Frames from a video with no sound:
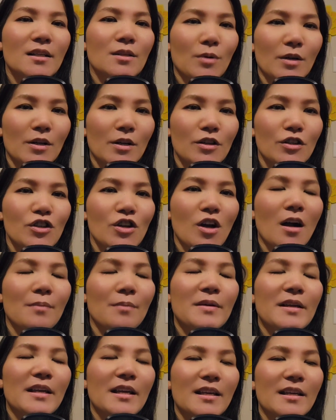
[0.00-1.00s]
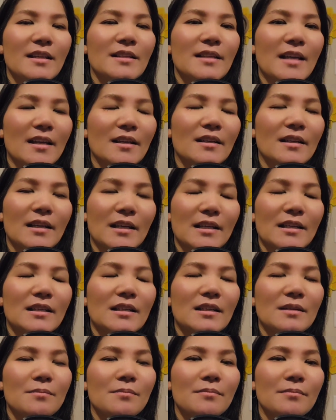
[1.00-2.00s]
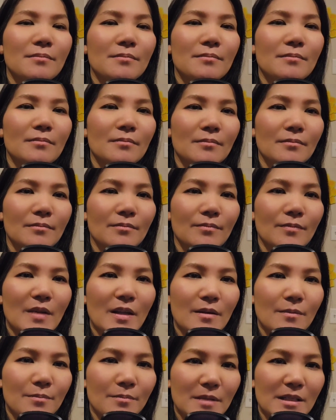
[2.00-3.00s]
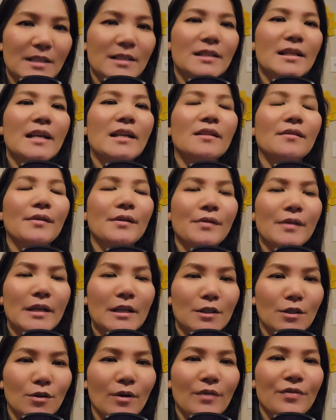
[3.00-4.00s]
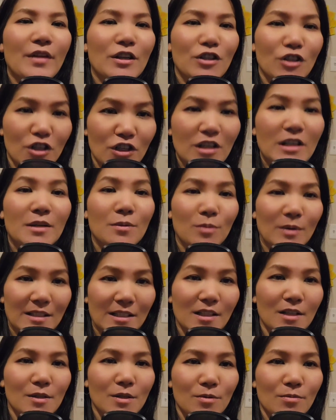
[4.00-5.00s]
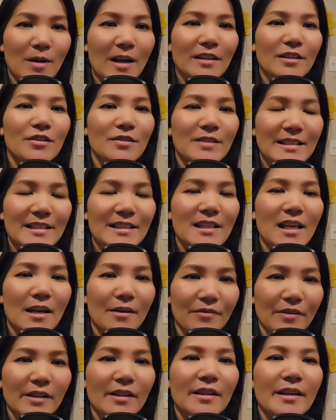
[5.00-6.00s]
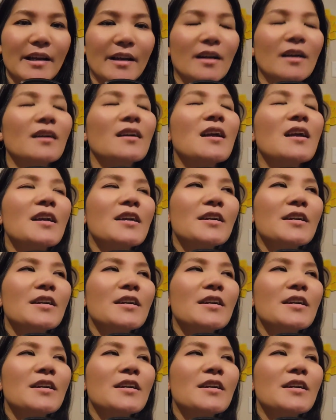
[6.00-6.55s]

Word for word: what her job is, and he mistakenly thought that she was the director instead of Claire.